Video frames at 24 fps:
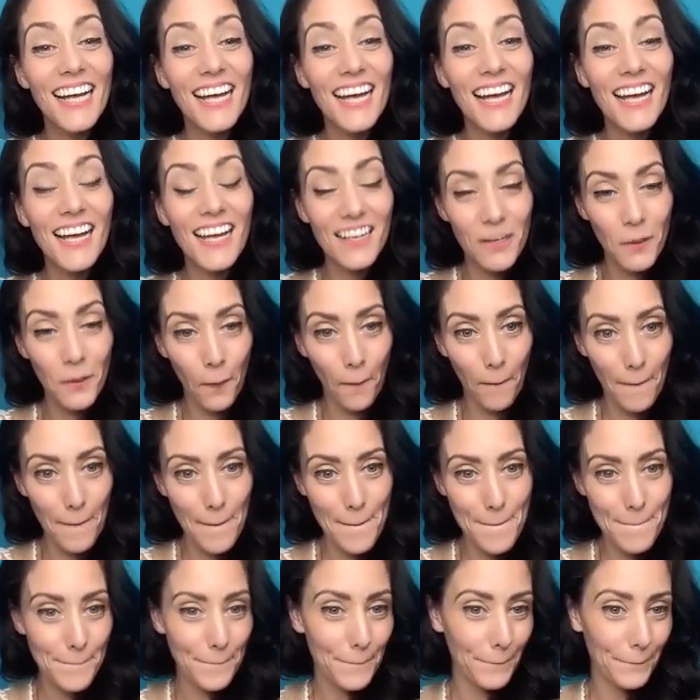I mean, there are
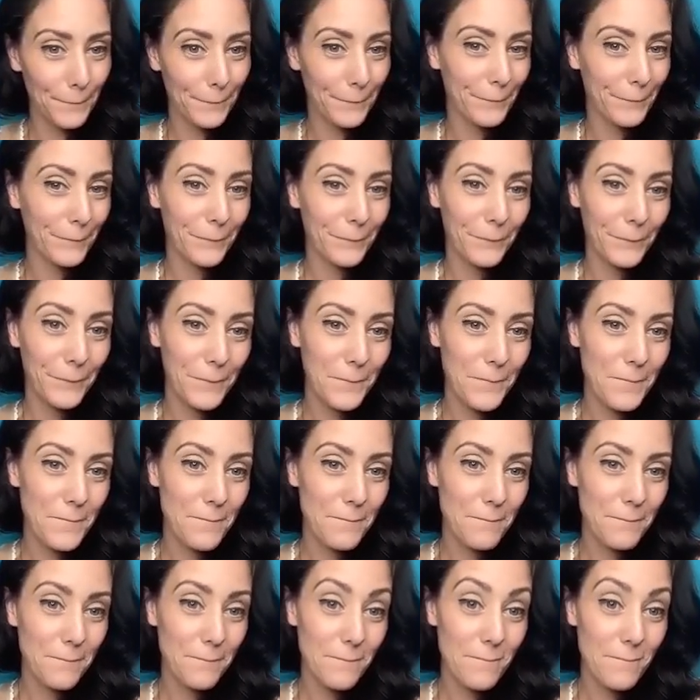like four
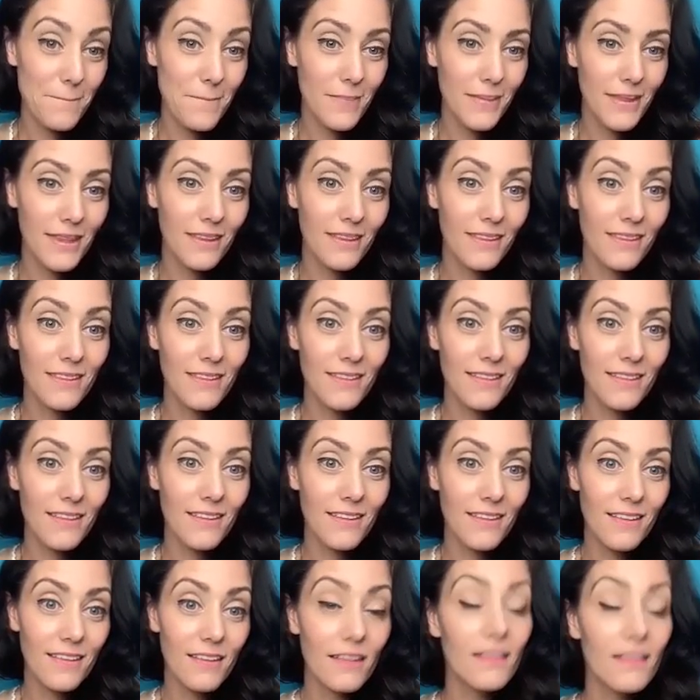different Slovakian
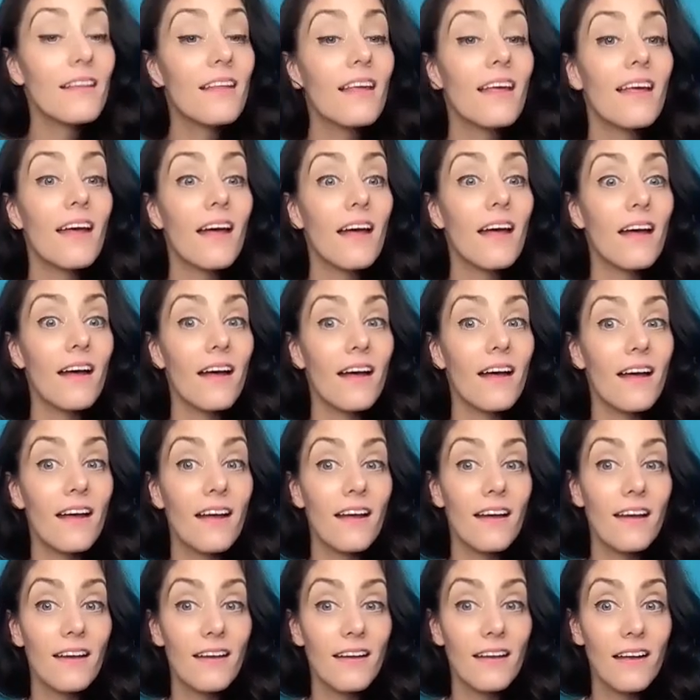accents that I, I
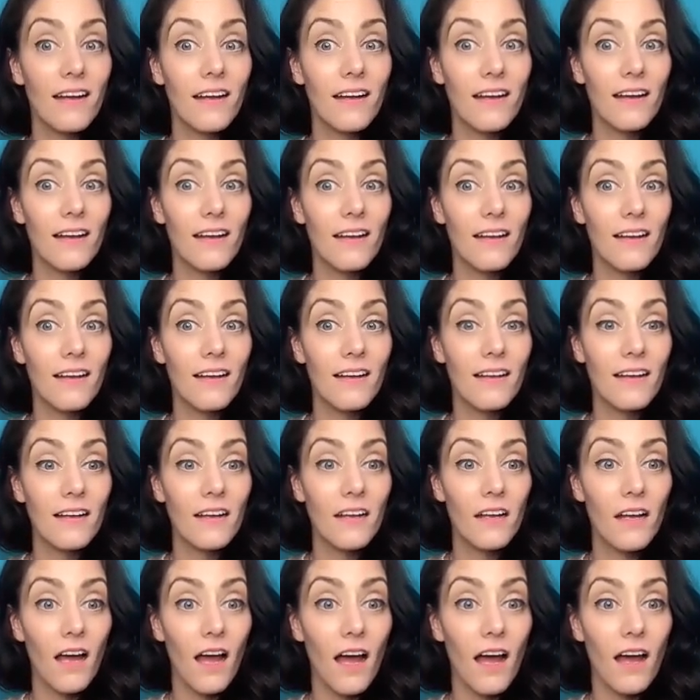can't do any of them.
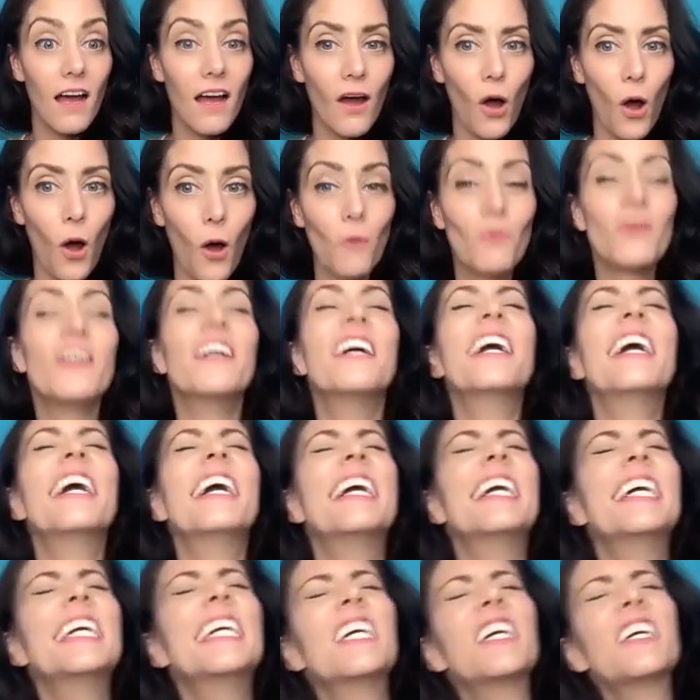Oh.
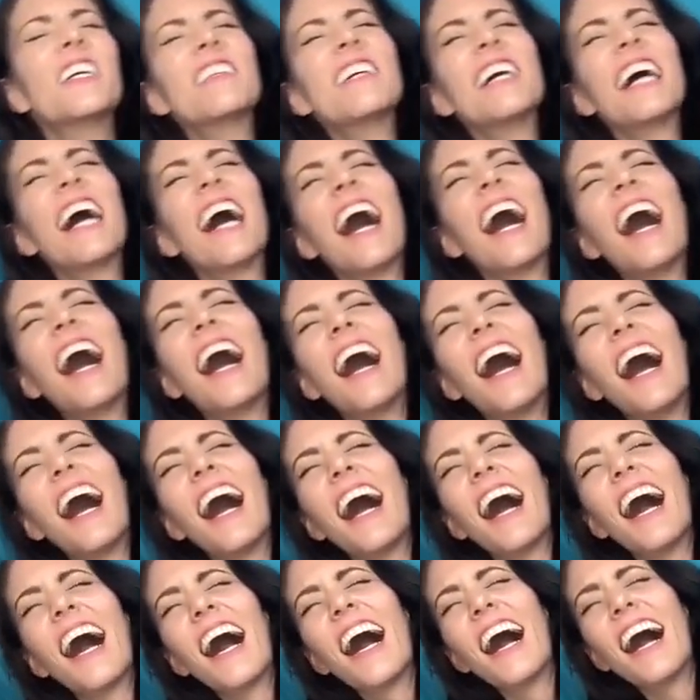
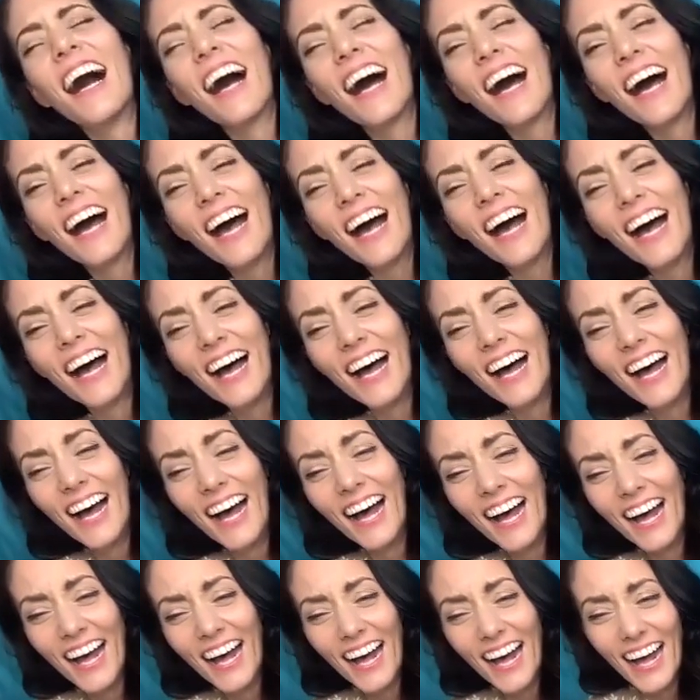Yeah, that's pretty
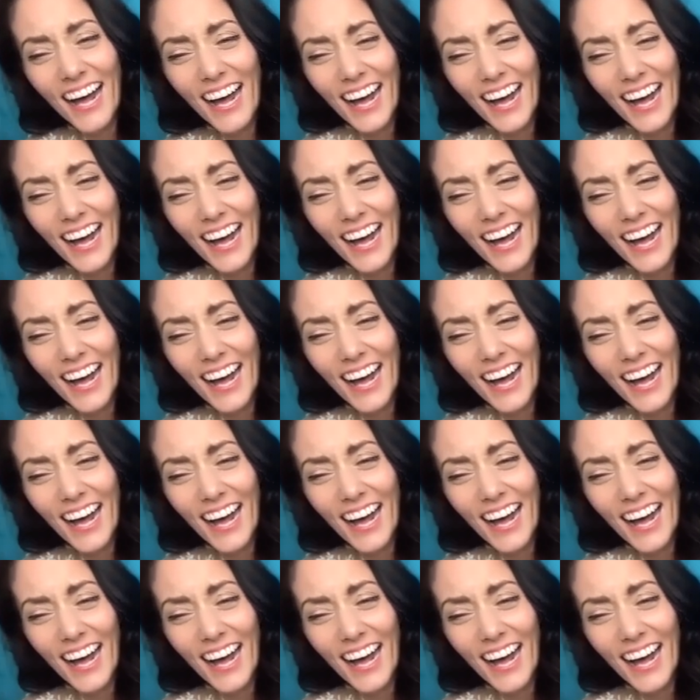sad.